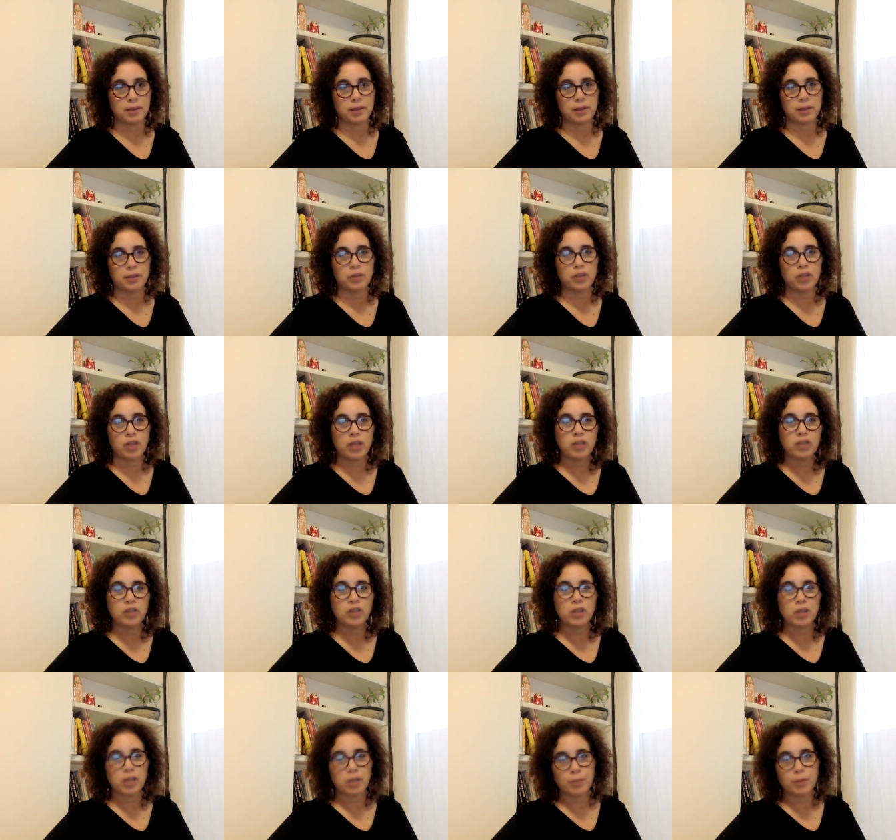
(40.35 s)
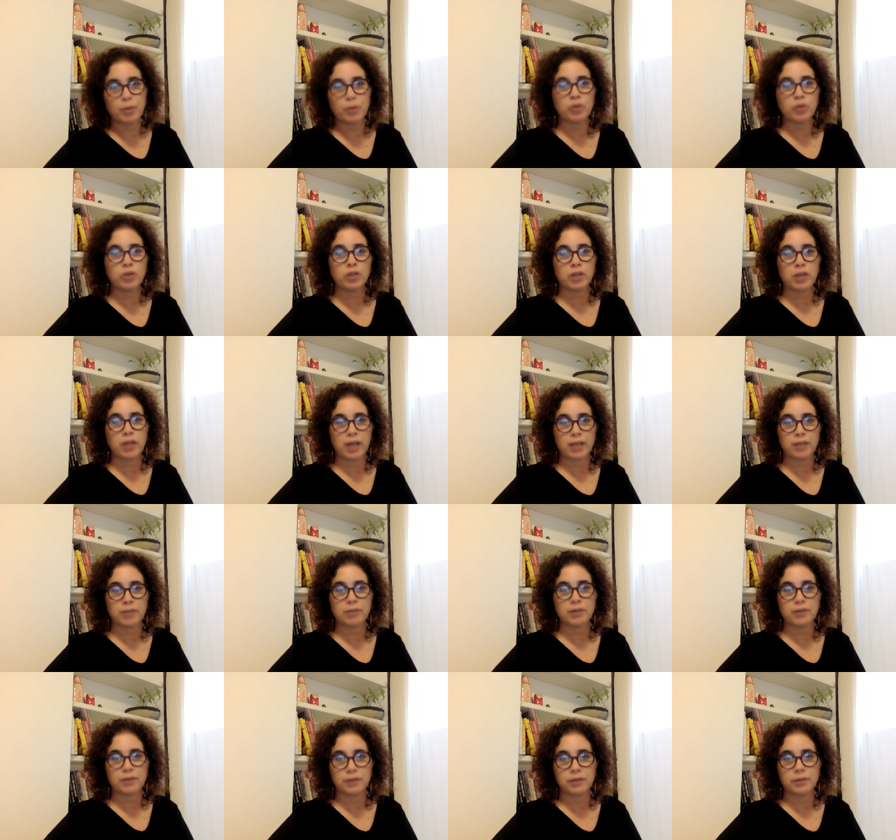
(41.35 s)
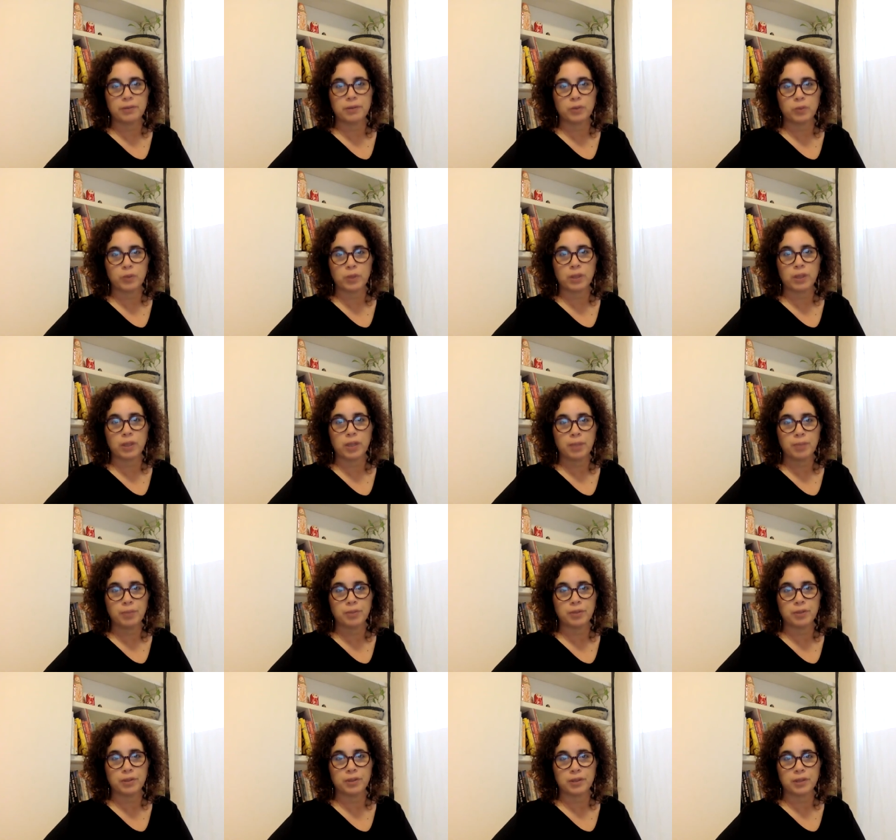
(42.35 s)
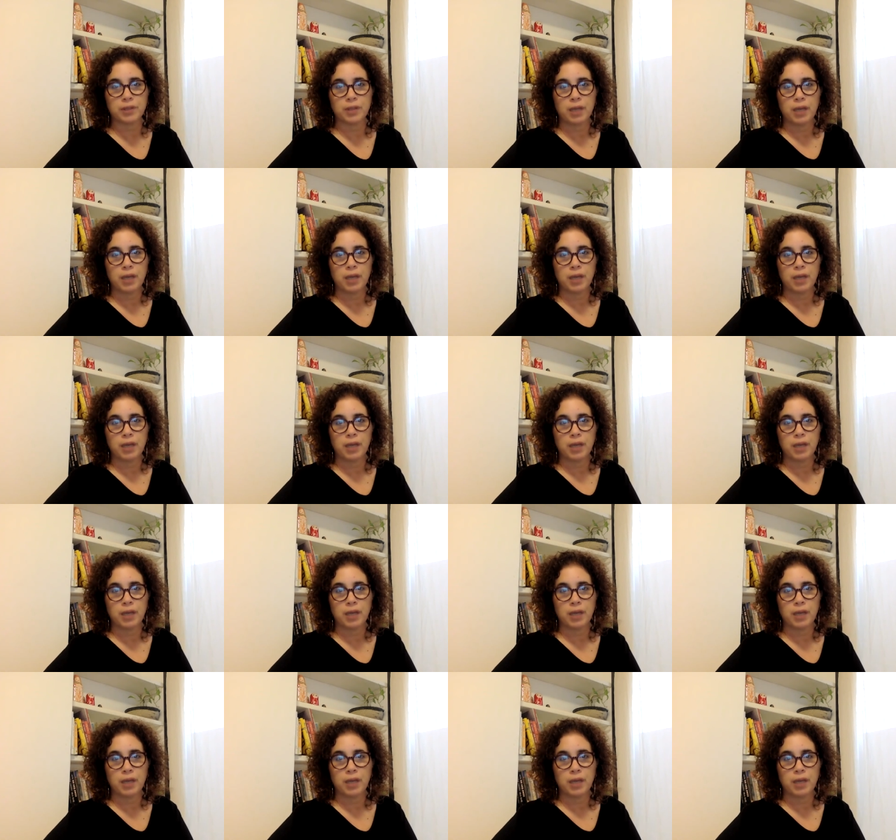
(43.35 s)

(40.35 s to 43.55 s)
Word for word: in changing the emotional atmosphere between couples